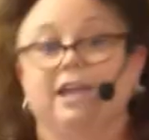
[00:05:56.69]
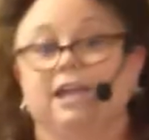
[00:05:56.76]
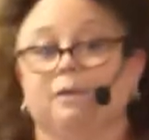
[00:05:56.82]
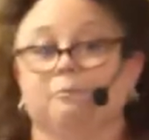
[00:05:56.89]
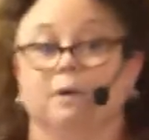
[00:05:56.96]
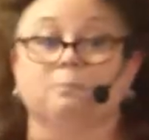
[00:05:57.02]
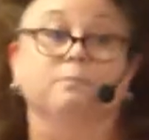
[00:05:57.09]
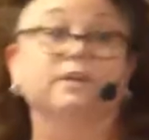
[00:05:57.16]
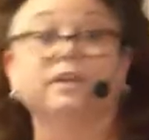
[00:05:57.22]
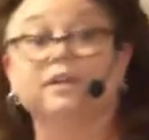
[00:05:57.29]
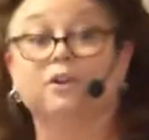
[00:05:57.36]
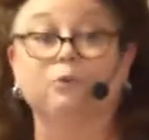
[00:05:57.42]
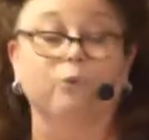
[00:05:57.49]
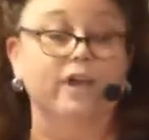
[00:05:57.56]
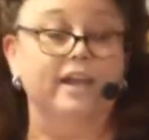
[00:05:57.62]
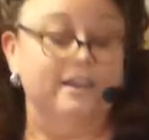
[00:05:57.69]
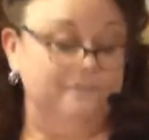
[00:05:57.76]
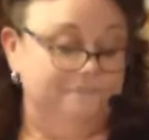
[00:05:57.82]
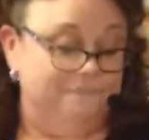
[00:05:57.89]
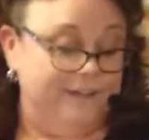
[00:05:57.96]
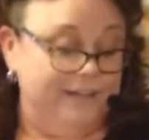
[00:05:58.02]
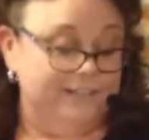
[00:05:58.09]
in my big
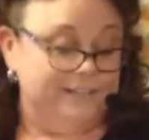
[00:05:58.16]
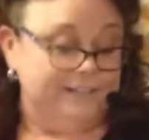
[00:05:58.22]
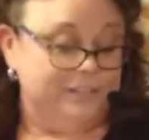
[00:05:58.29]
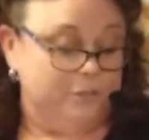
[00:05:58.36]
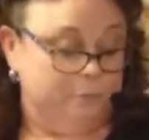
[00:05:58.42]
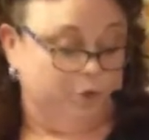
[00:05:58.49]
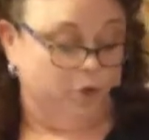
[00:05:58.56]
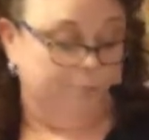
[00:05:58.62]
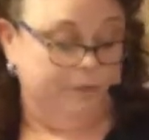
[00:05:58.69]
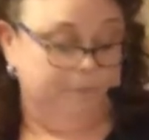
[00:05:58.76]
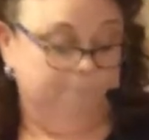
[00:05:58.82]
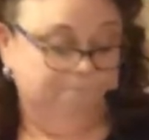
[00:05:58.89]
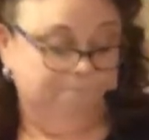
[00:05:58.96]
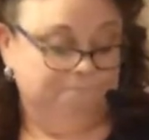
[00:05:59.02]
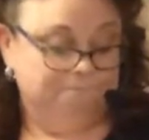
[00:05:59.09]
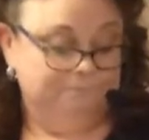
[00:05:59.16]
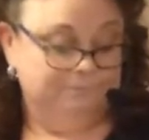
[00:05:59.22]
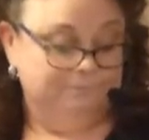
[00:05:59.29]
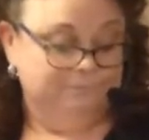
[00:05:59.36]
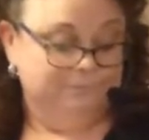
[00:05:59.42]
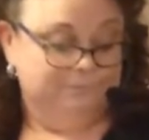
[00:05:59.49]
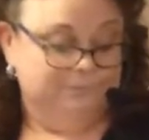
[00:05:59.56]
red fancy Suburban
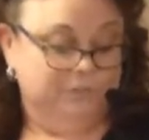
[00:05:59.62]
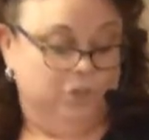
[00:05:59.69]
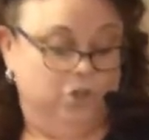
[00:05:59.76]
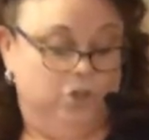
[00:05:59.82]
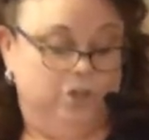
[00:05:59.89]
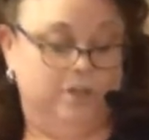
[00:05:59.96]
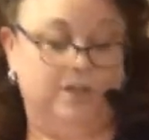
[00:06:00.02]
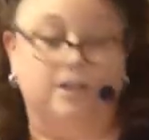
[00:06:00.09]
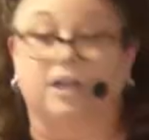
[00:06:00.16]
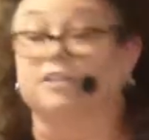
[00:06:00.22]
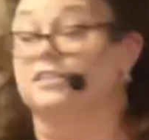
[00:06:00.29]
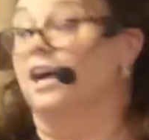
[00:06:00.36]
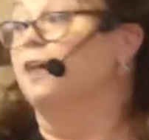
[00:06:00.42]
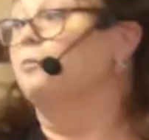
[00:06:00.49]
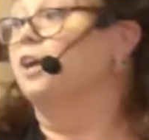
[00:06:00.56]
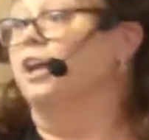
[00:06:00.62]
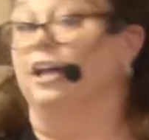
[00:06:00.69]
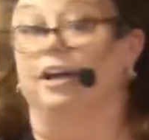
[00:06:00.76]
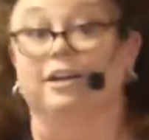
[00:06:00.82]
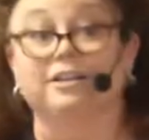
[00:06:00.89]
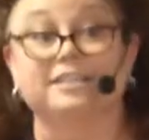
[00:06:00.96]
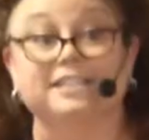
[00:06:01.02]
because I'm going
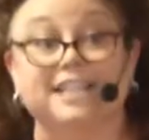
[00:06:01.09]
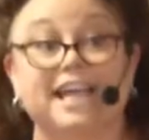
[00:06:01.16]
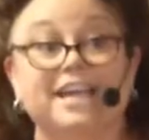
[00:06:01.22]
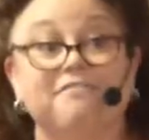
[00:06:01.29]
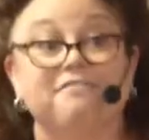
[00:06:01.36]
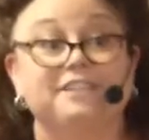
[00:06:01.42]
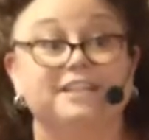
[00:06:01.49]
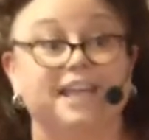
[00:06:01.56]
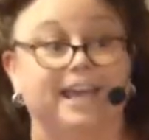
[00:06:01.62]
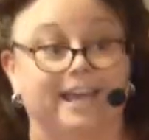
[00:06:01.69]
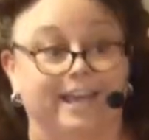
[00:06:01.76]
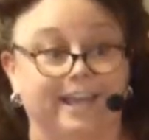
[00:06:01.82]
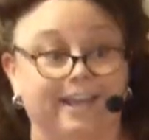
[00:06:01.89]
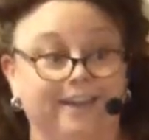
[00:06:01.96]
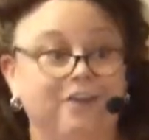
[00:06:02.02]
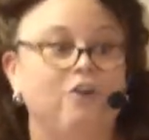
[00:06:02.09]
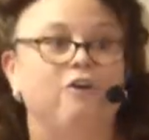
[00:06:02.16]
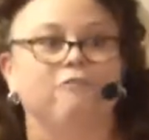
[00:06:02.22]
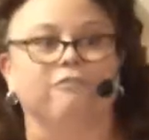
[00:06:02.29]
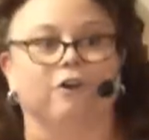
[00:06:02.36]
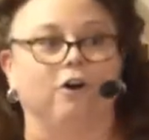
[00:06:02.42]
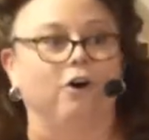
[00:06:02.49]
to save the day
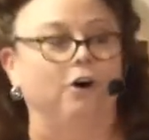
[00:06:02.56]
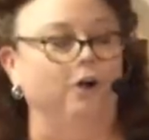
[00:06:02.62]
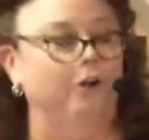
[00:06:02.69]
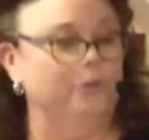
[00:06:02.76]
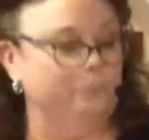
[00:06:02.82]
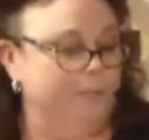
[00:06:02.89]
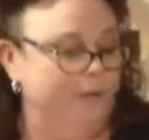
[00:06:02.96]
for all the